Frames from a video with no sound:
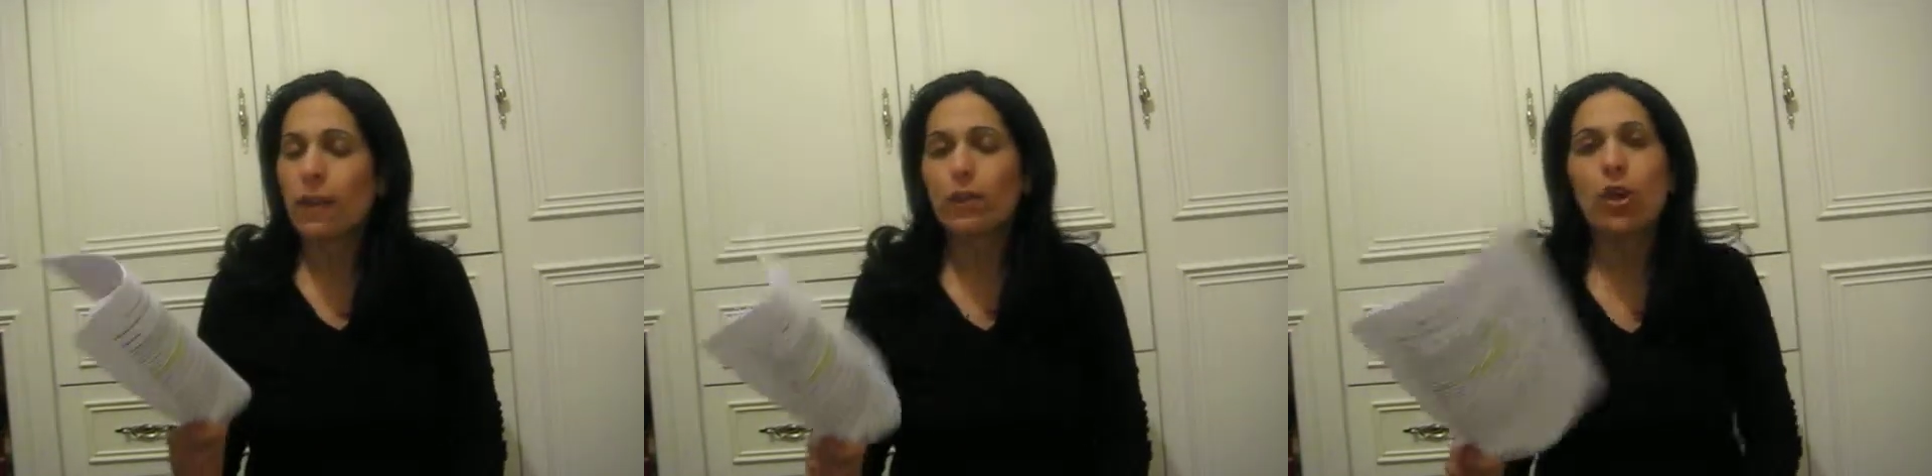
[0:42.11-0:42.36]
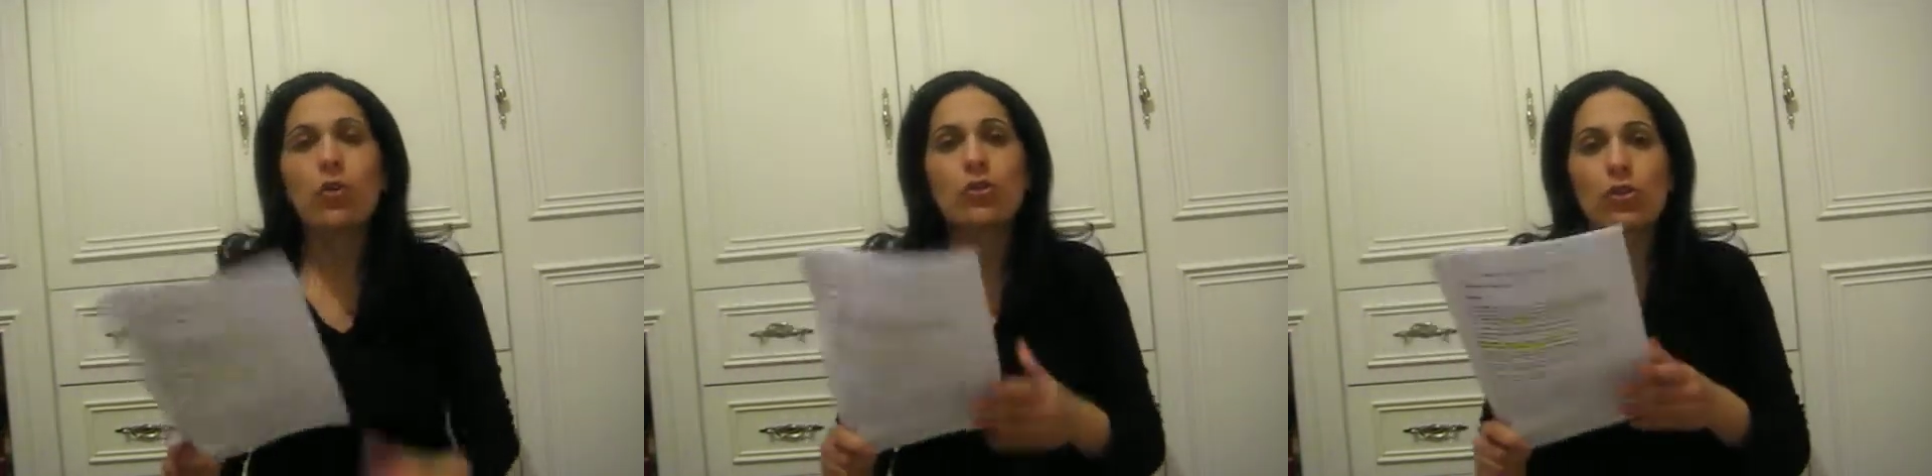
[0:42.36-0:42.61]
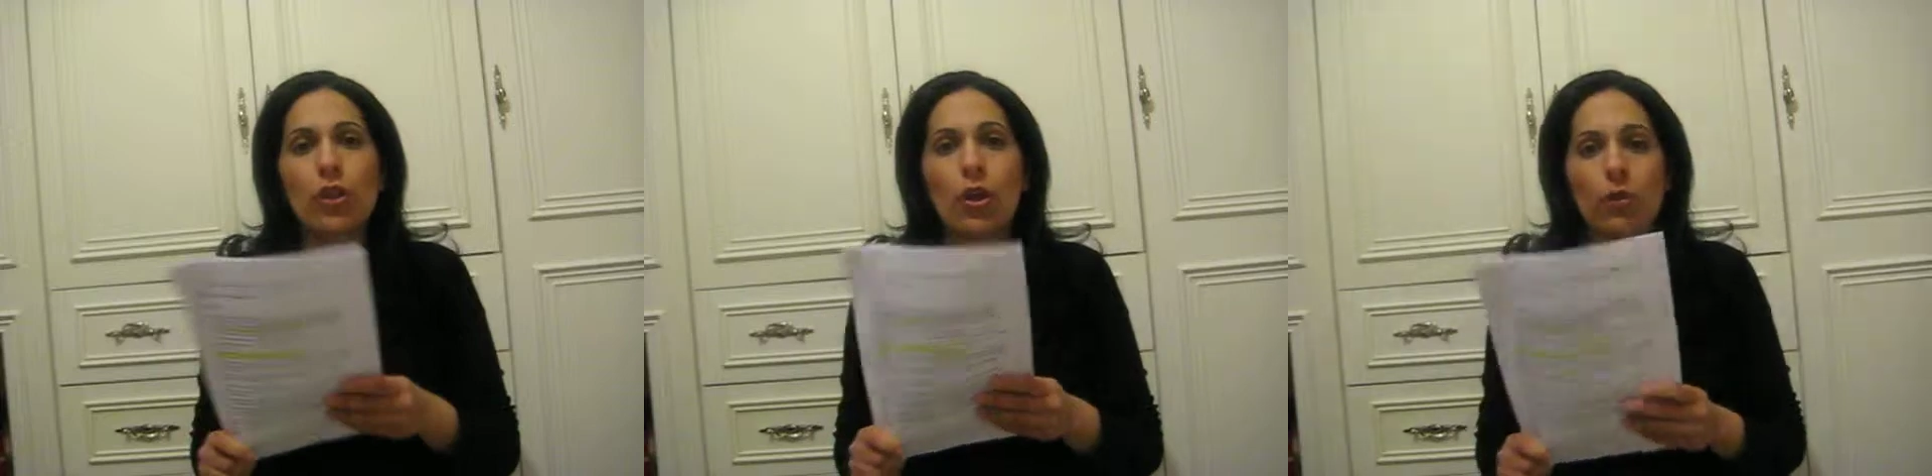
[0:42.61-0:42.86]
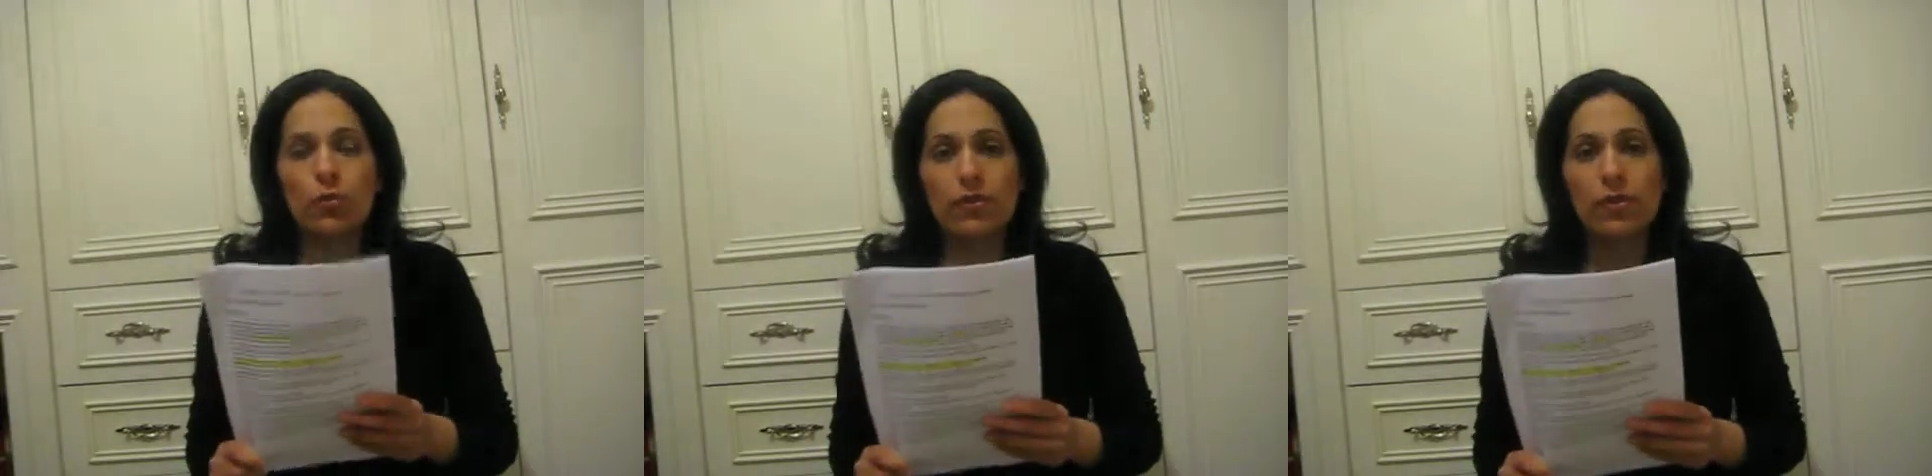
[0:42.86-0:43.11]
those
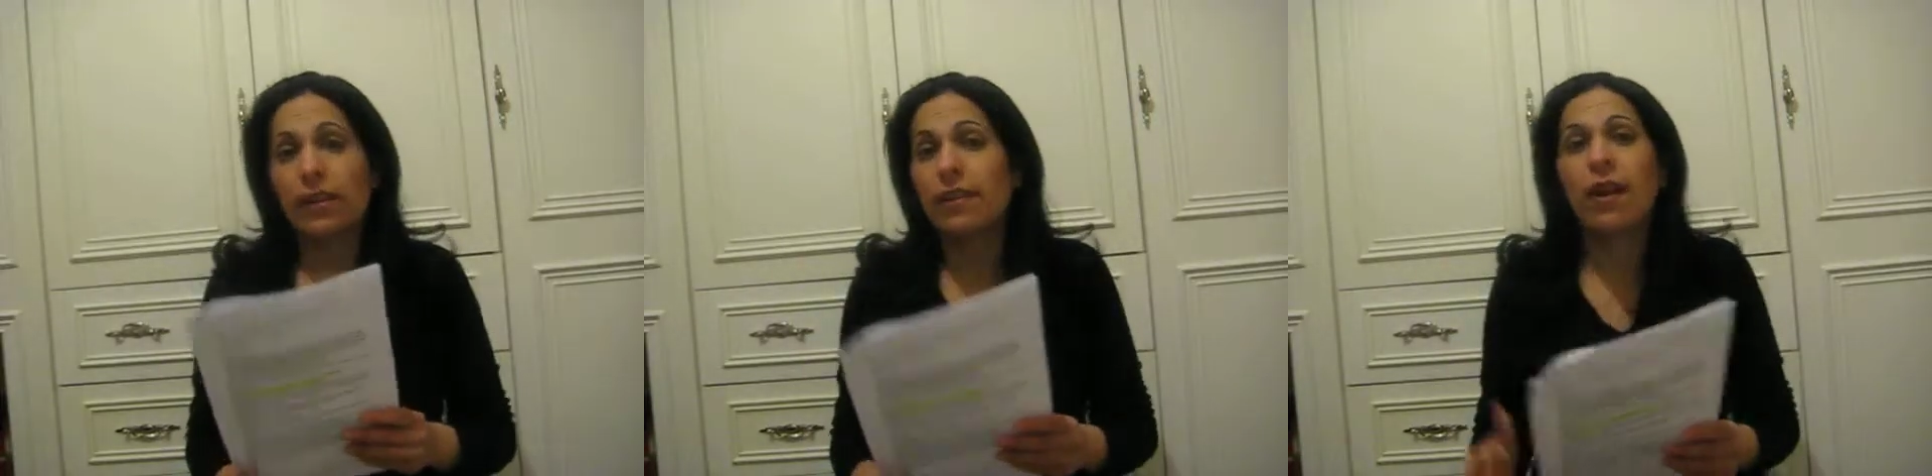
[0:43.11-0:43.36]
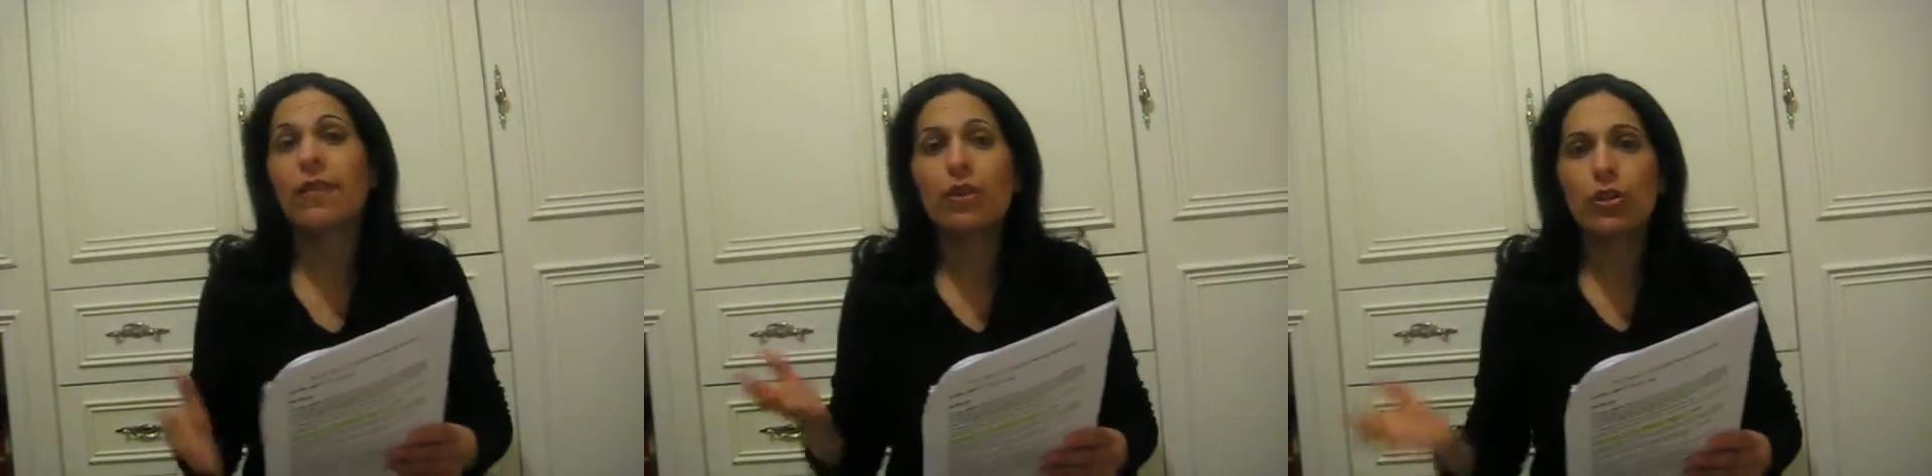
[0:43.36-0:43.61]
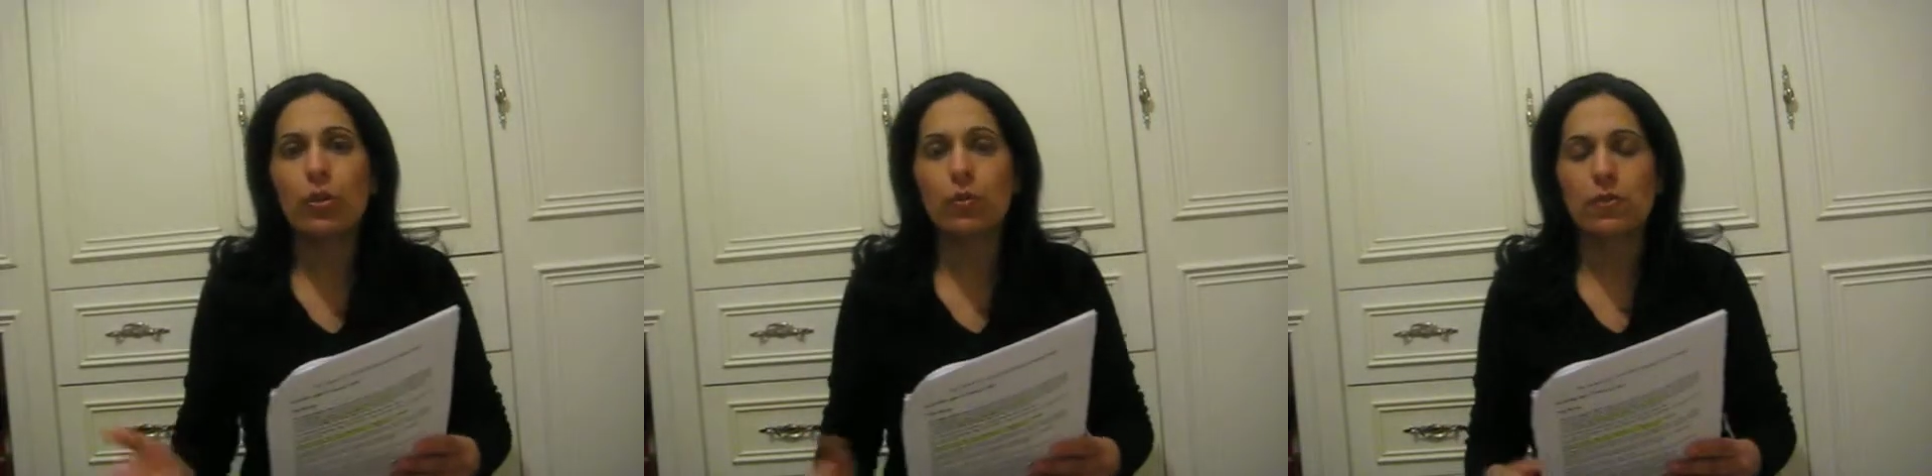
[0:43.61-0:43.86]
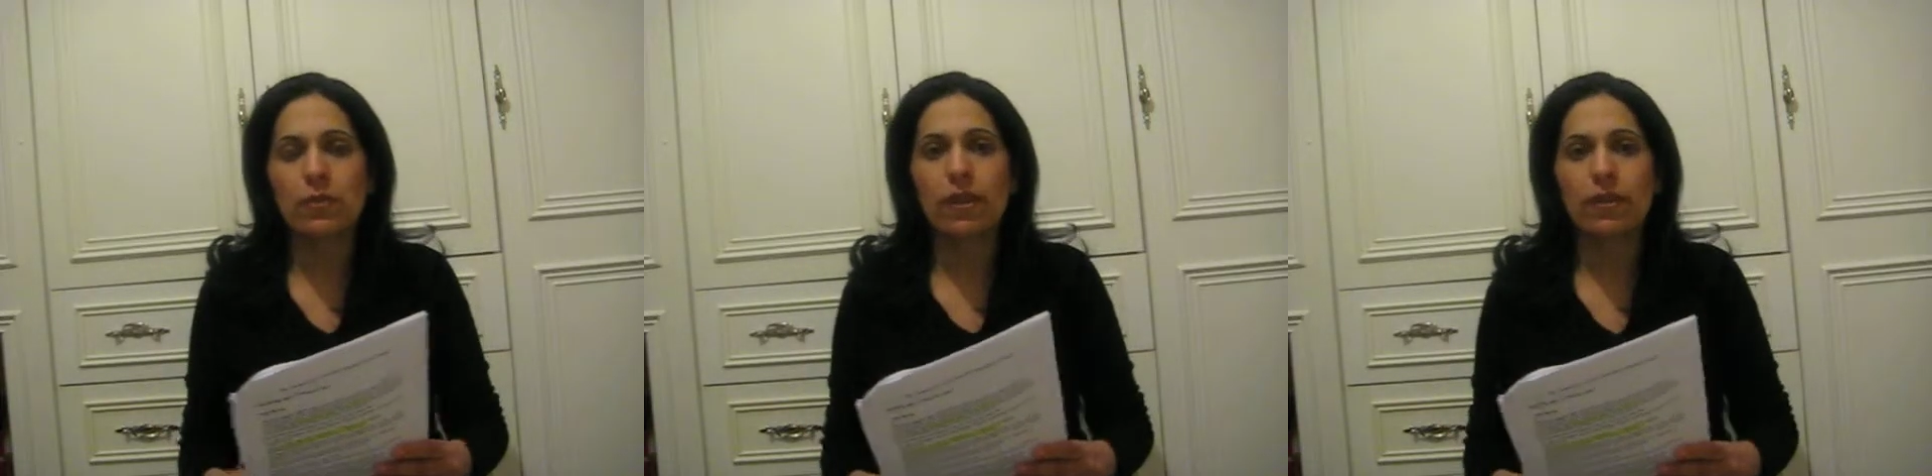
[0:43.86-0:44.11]
notes and other
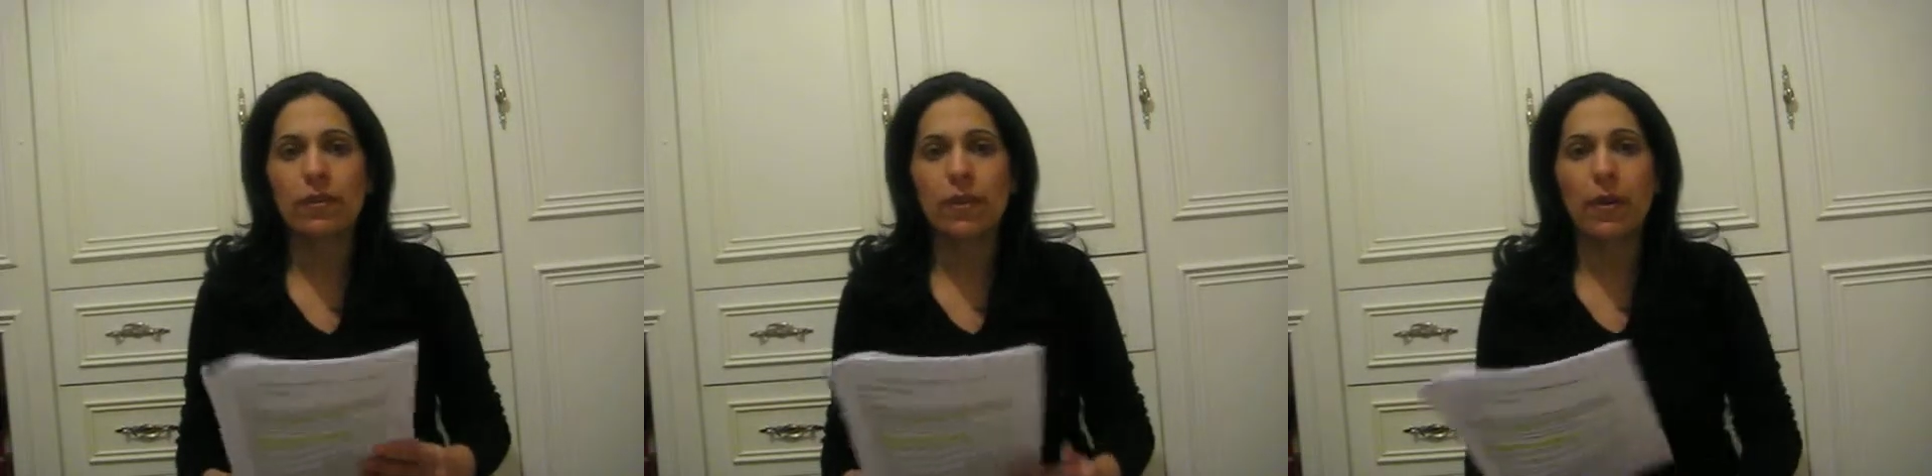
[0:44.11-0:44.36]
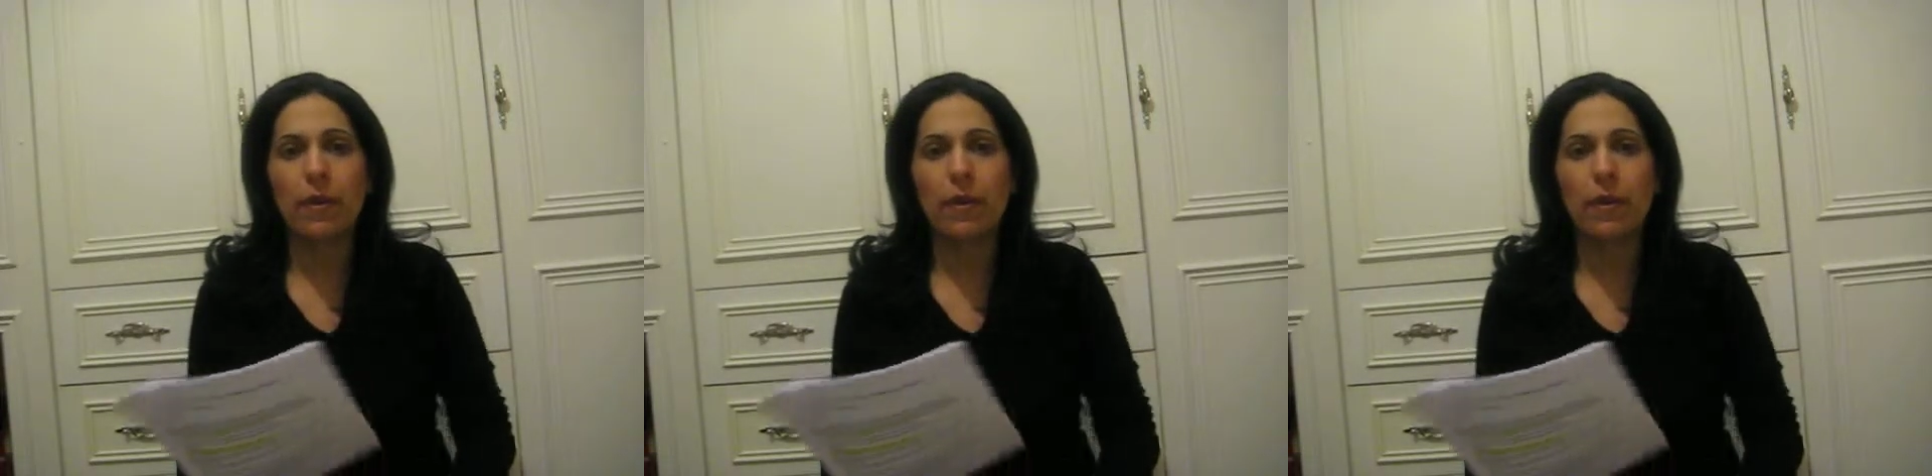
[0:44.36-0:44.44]
notes that